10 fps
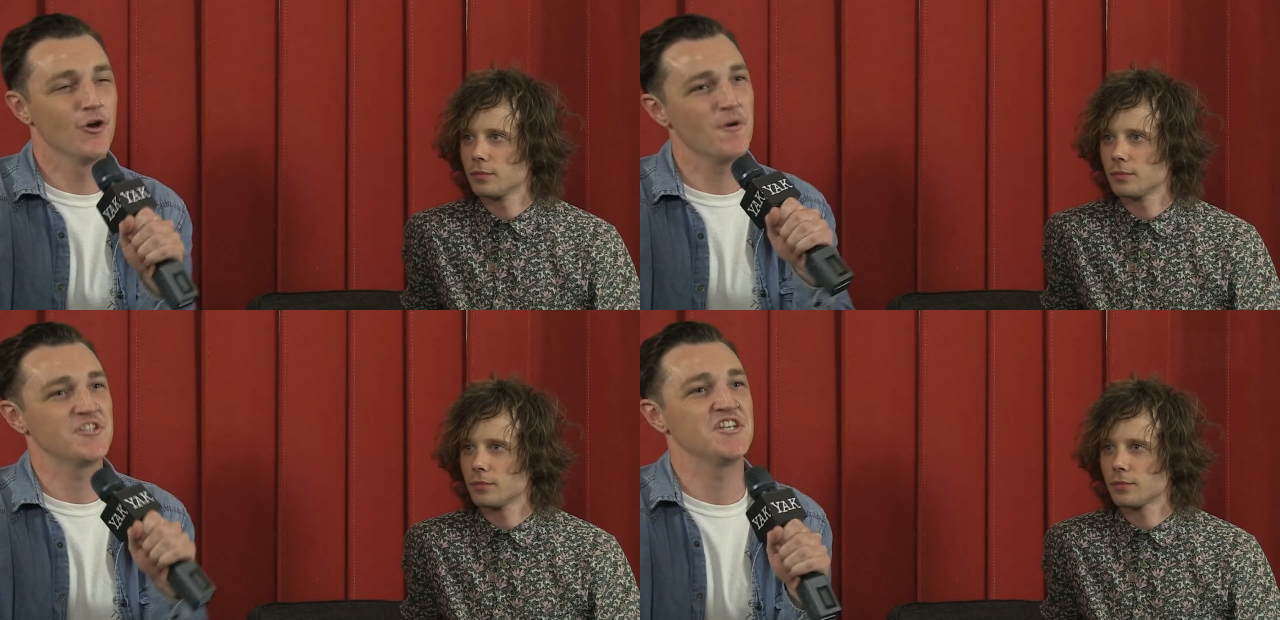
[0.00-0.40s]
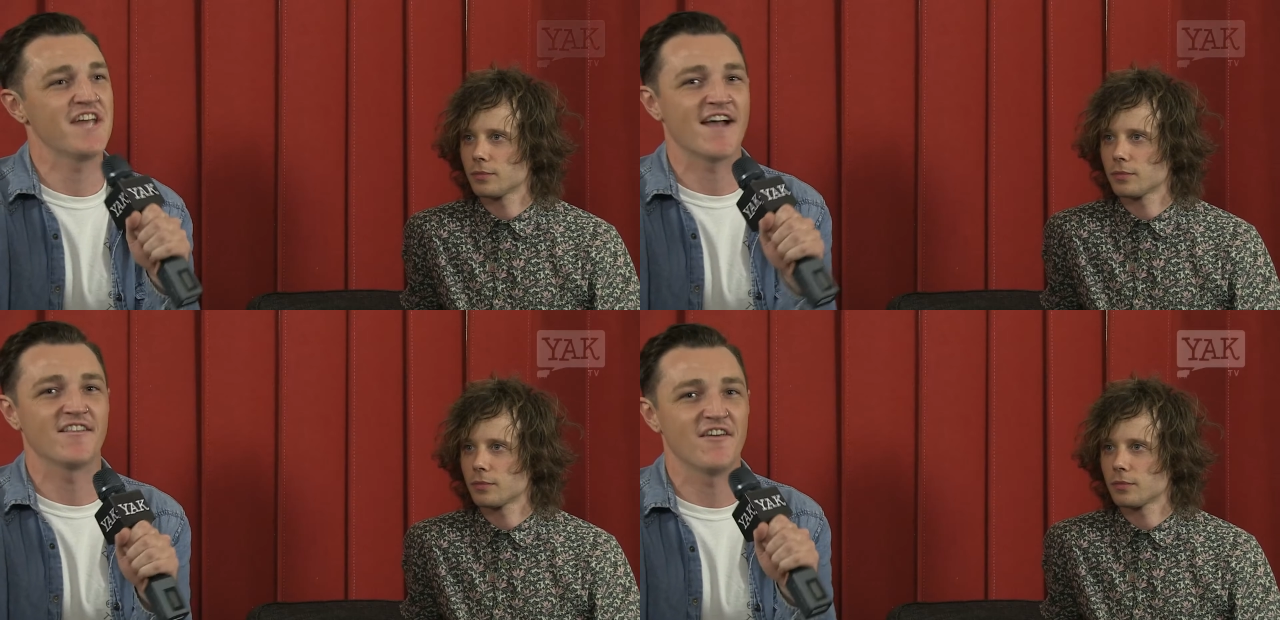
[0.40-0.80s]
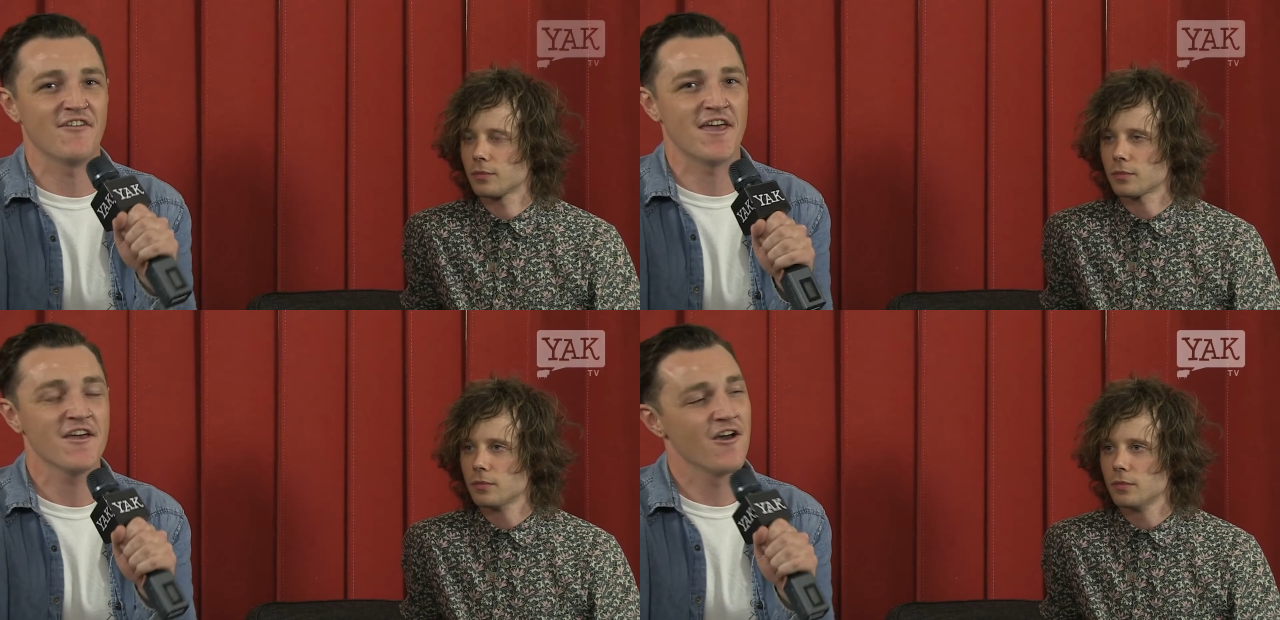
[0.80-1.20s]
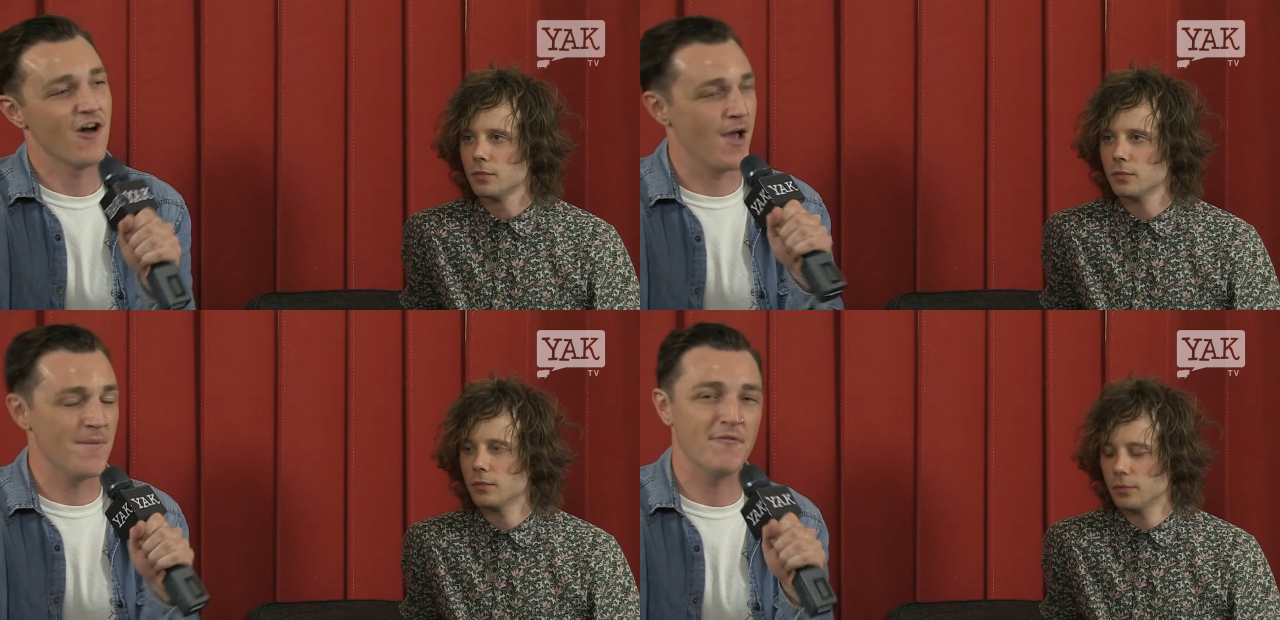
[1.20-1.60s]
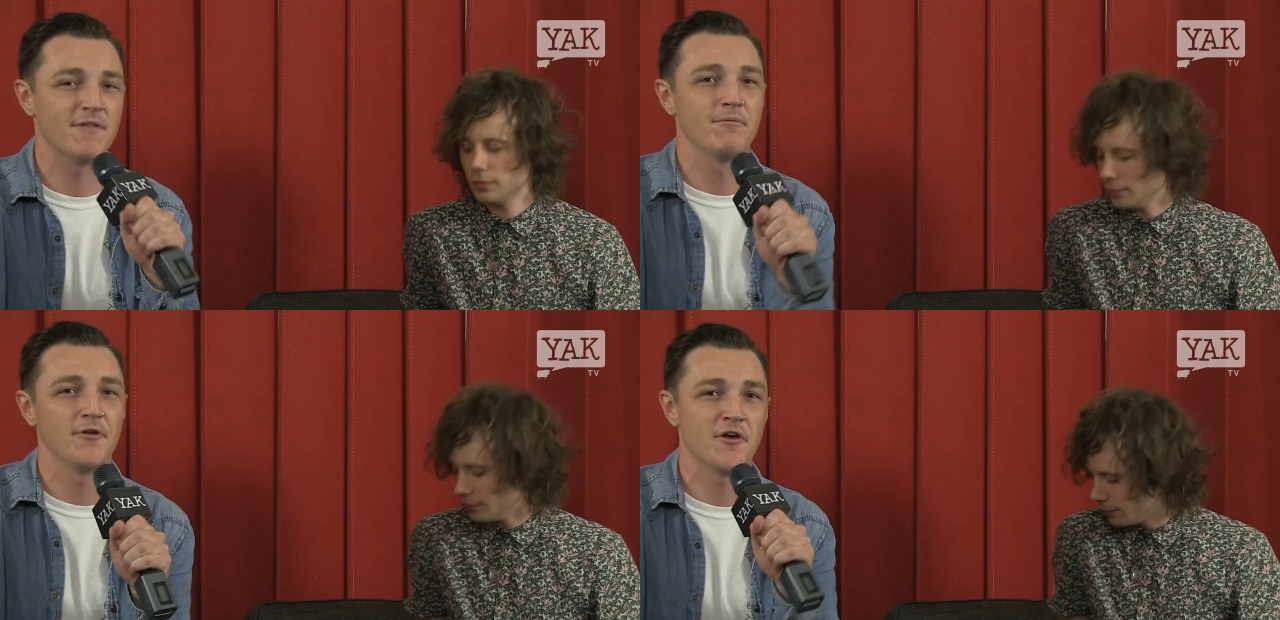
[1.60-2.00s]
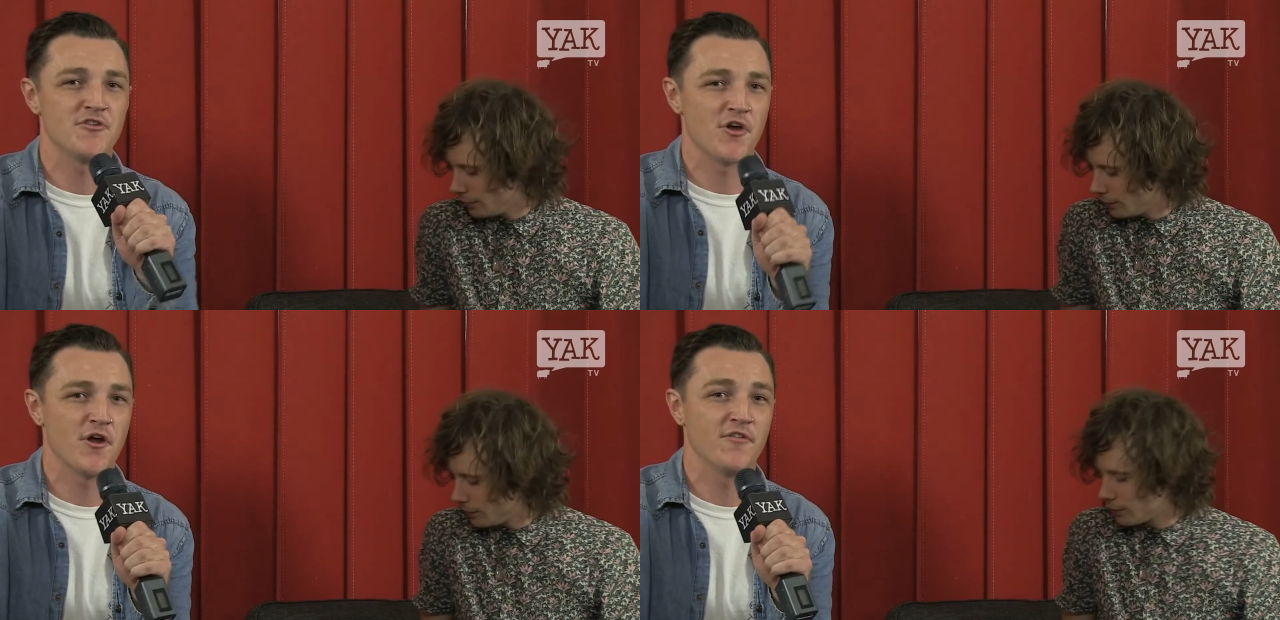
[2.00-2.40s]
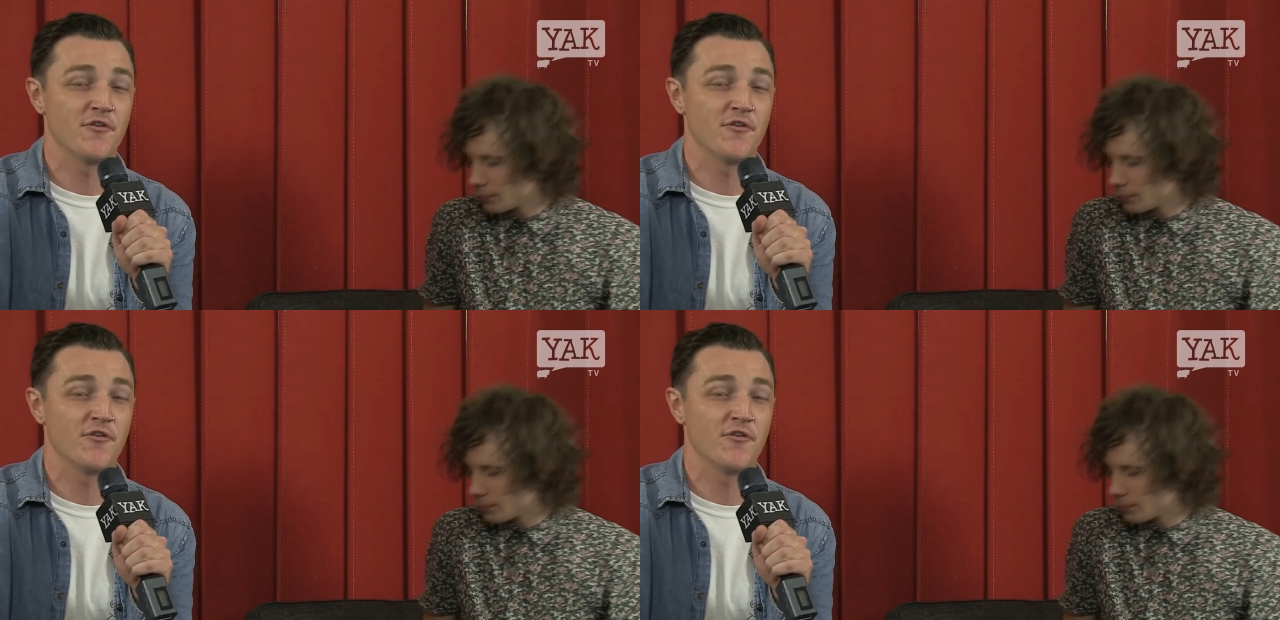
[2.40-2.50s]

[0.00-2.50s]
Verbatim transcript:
Speaker 1: You're watching Yak TV. I'm here with Pluto Jonze,